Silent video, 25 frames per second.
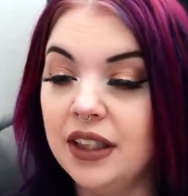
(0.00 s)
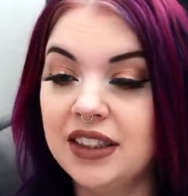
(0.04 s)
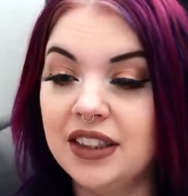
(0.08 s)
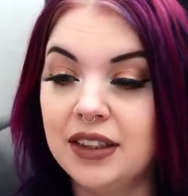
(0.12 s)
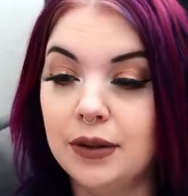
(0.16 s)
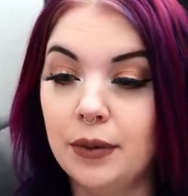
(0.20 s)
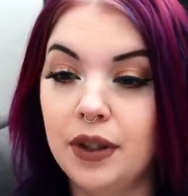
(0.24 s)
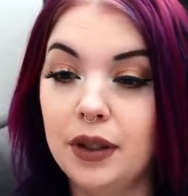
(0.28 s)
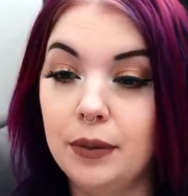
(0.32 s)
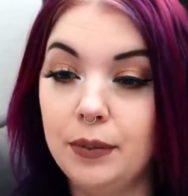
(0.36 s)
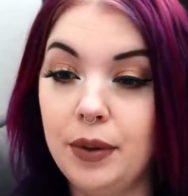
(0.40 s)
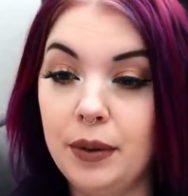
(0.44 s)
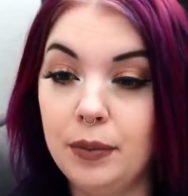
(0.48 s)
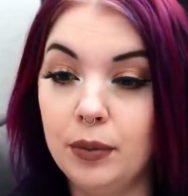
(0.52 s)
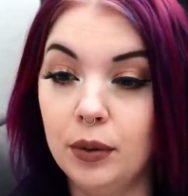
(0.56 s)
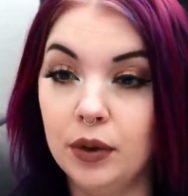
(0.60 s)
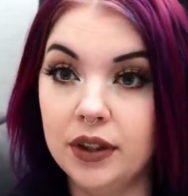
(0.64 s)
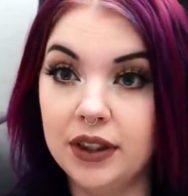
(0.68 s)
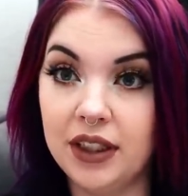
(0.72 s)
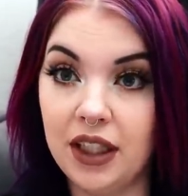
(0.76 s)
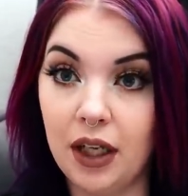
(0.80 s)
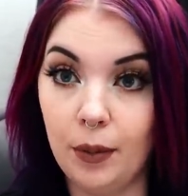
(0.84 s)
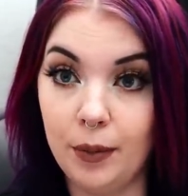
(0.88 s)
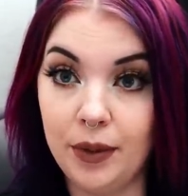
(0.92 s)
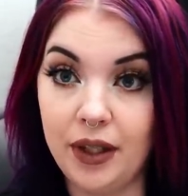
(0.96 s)
It's something
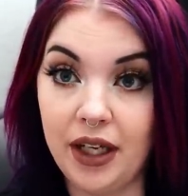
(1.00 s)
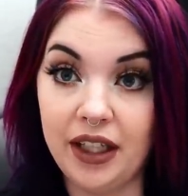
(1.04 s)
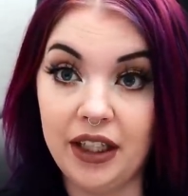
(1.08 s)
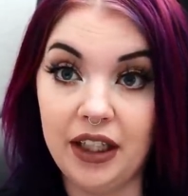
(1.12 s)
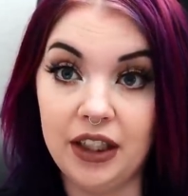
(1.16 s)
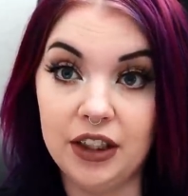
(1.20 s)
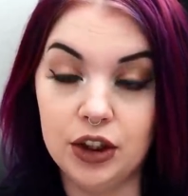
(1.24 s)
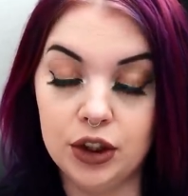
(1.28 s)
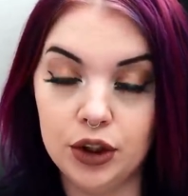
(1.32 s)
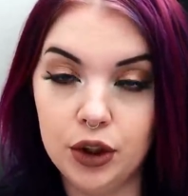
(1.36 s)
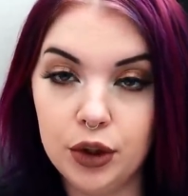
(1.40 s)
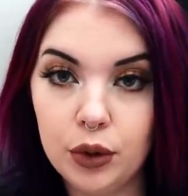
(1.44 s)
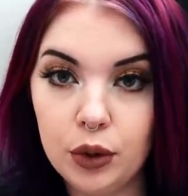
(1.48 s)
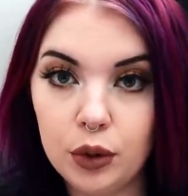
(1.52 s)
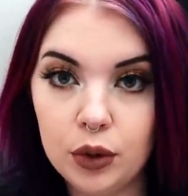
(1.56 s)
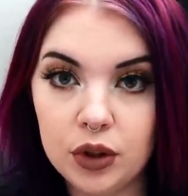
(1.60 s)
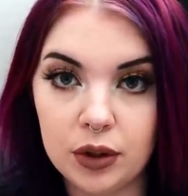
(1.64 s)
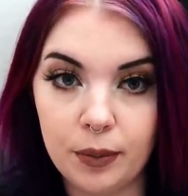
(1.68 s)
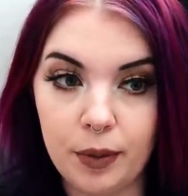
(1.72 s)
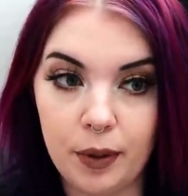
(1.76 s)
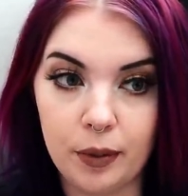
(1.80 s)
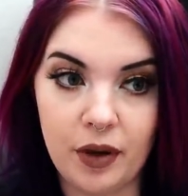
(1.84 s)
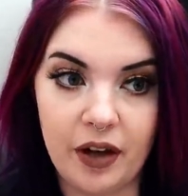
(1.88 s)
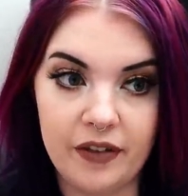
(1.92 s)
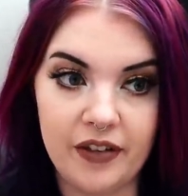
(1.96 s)
people tell me I need to do
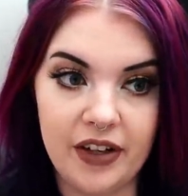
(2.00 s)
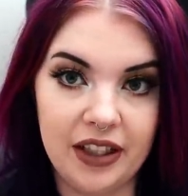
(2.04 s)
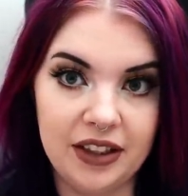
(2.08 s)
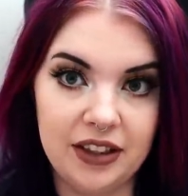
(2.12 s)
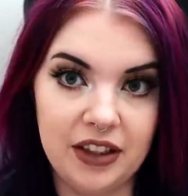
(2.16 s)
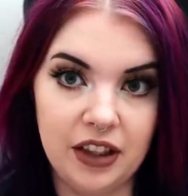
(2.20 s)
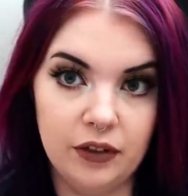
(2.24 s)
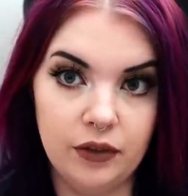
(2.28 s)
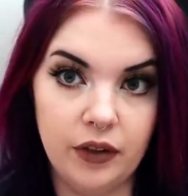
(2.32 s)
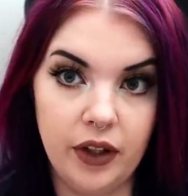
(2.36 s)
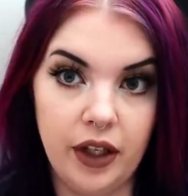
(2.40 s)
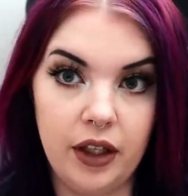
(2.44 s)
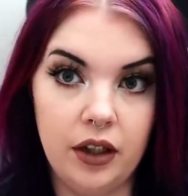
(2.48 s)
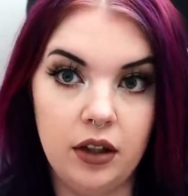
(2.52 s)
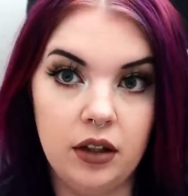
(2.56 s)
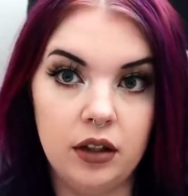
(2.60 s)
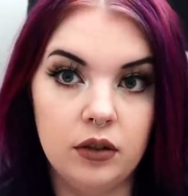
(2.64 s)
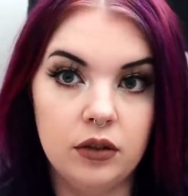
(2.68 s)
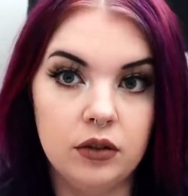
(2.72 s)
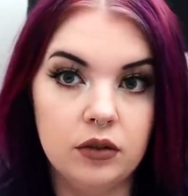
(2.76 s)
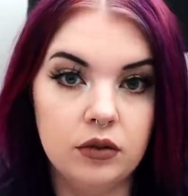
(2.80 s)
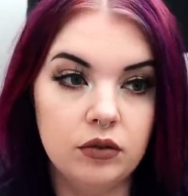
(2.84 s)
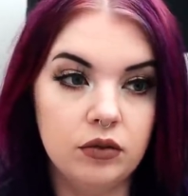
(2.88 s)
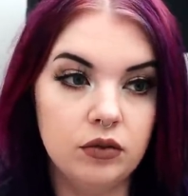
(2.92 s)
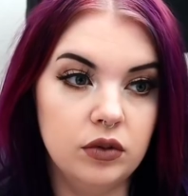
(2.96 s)
so people have an idea of like
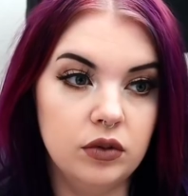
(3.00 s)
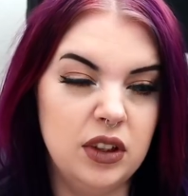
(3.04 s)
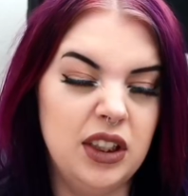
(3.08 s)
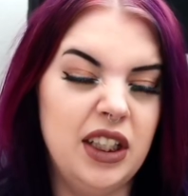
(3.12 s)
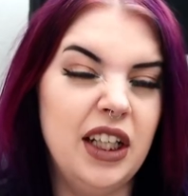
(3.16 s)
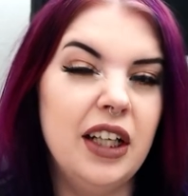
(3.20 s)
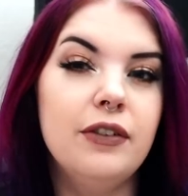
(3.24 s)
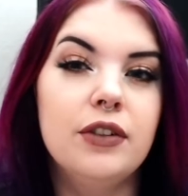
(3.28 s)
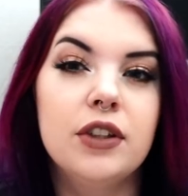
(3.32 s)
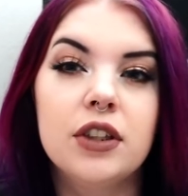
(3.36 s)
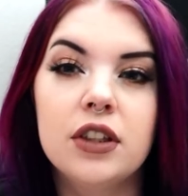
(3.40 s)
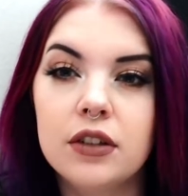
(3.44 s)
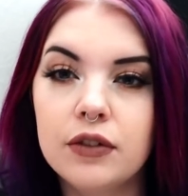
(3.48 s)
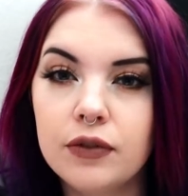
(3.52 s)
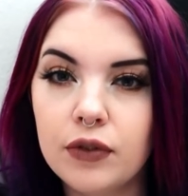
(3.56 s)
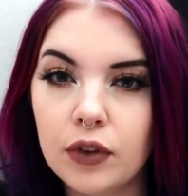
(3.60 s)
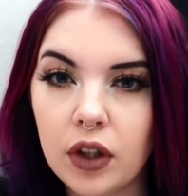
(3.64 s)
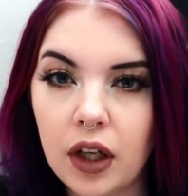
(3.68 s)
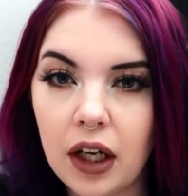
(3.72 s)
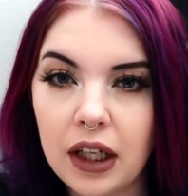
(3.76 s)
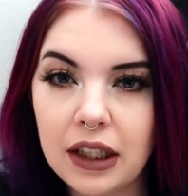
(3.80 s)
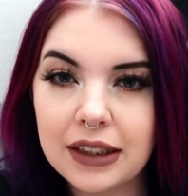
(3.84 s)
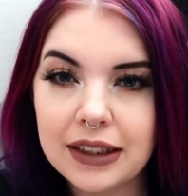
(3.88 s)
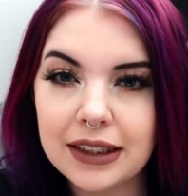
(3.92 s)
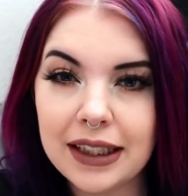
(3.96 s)
gifts
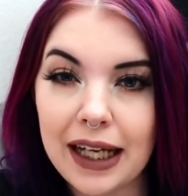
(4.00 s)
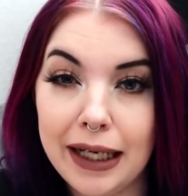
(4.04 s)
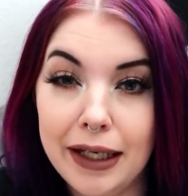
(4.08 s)
for us.